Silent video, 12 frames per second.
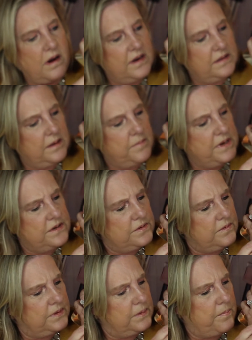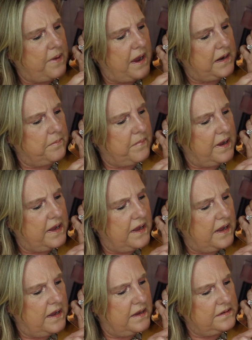And let me do on the back of my
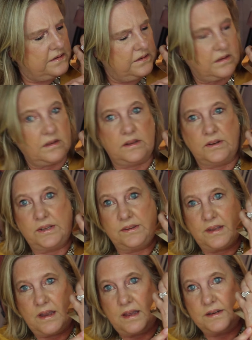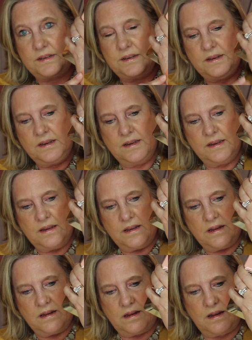hand. Look at that.
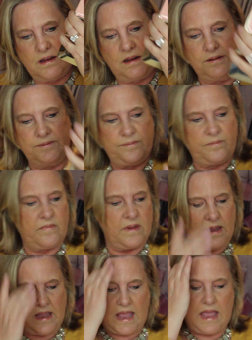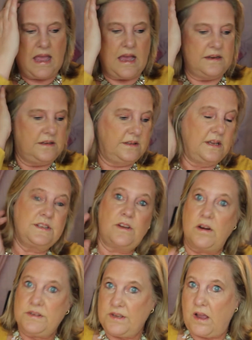Oh, and these
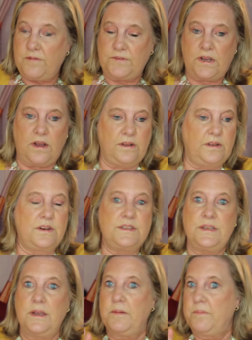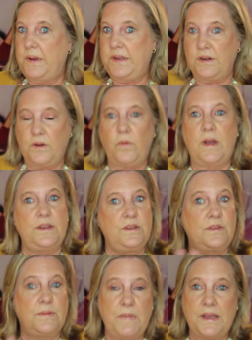are soft colors, but you know what?
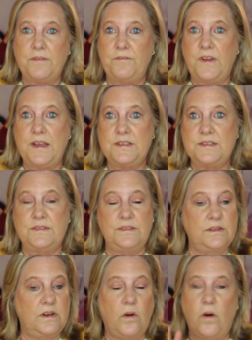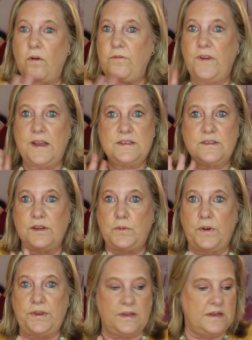You can make a face, you know, whole face look
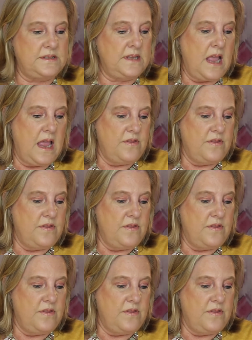with this.